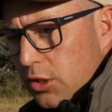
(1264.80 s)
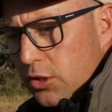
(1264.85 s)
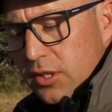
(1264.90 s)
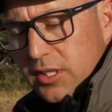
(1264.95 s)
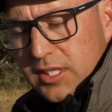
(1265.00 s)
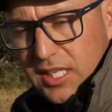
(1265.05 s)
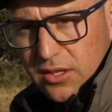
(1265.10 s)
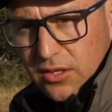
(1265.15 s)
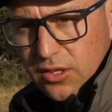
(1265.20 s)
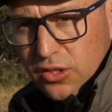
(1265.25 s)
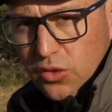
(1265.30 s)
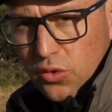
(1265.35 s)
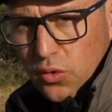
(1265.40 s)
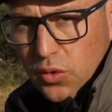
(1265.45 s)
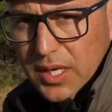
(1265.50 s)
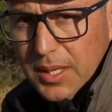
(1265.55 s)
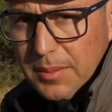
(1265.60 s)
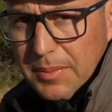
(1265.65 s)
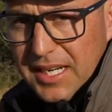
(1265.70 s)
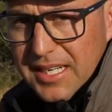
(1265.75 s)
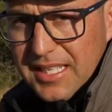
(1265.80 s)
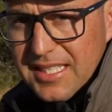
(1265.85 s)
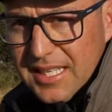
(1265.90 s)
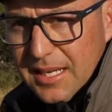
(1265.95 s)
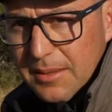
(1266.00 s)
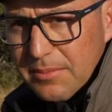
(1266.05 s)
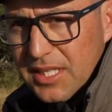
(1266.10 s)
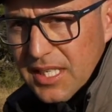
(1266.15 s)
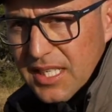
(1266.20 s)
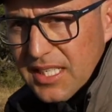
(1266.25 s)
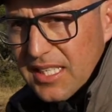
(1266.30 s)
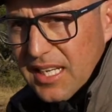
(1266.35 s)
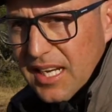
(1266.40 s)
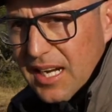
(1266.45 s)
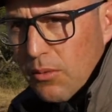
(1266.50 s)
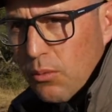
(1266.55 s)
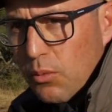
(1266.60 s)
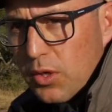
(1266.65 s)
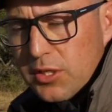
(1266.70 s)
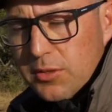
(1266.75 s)
to tell the story about a subject,
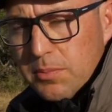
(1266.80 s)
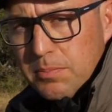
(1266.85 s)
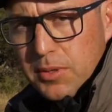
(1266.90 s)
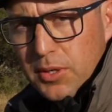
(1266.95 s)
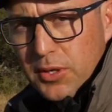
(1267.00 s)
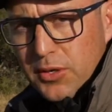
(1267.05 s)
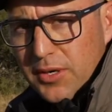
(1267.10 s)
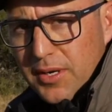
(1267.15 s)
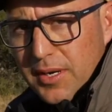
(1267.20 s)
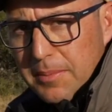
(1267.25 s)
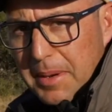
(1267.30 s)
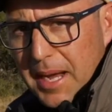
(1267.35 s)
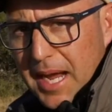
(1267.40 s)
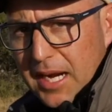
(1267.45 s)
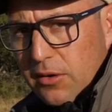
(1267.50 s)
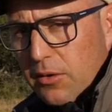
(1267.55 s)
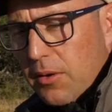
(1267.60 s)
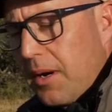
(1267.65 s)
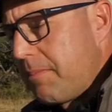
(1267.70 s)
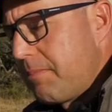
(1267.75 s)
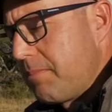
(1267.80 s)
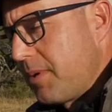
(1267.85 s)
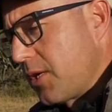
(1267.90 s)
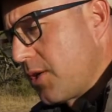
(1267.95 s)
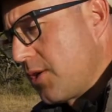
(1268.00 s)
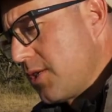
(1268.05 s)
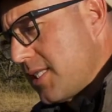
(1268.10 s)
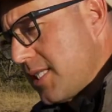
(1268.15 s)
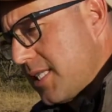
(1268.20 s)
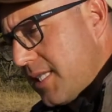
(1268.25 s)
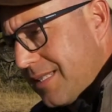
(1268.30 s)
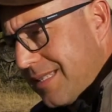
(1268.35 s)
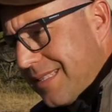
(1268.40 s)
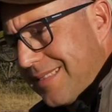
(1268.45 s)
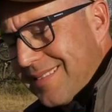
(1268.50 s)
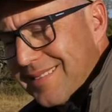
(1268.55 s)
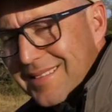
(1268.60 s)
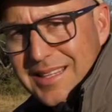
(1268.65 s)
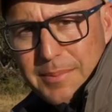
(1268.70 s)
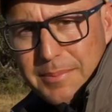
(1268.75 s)
I want a blurry background because
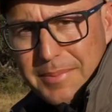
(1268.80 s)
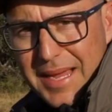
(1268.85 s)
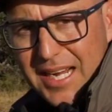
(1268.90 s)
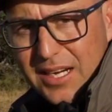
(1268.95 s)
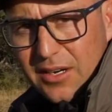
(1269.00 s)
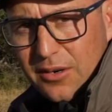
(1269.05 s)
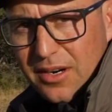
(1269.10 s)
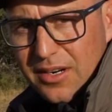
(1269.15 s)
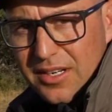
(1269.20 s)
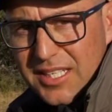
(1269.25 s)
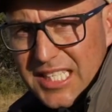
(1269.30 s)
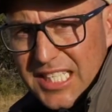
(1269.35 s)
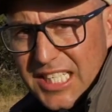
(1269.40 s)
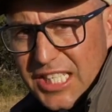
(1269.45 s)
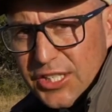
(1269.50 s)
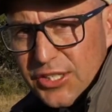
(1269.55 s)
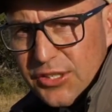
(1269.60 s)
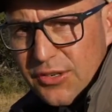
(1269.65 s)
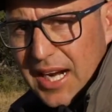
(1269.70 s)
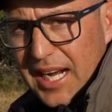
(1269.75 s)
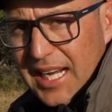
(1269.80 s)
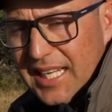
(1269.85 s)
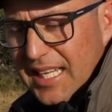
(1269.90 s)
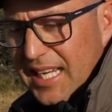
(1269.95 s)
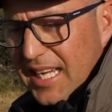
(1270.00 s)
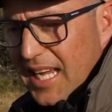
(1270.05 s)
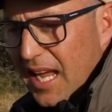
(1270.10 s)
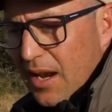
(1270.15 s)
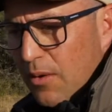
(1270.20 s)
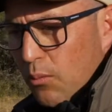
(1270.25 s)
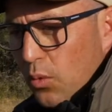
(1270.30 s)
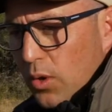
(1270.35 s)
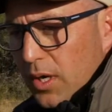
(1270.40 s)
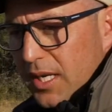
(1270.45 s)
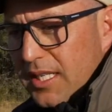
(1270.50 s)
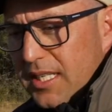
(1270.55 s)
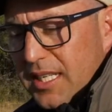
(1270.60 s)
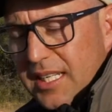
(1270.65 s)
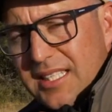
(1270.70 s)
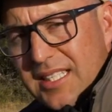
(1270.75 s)
the background is distracting, and what
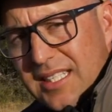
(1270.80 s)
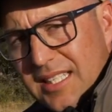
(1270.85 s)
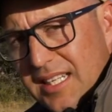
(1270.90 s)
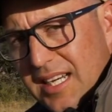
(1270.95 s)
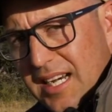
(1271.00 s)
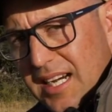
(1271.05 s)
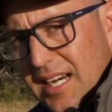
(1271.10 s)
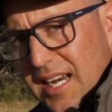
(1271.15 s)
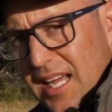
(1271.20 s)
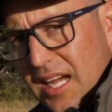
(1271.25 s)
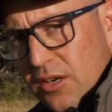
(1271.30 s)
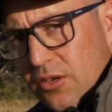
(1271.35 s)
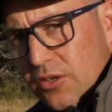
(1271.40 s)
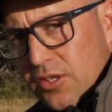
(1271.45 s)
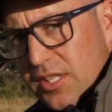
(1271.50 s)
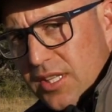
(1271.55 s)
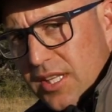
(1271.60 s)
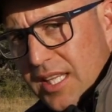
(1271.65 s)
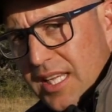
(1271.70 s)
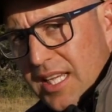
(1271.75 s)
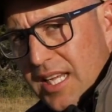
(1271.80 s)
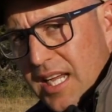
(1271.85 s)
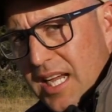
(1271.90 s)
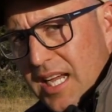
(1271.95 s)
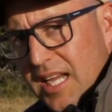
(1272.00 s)
it does is it allows the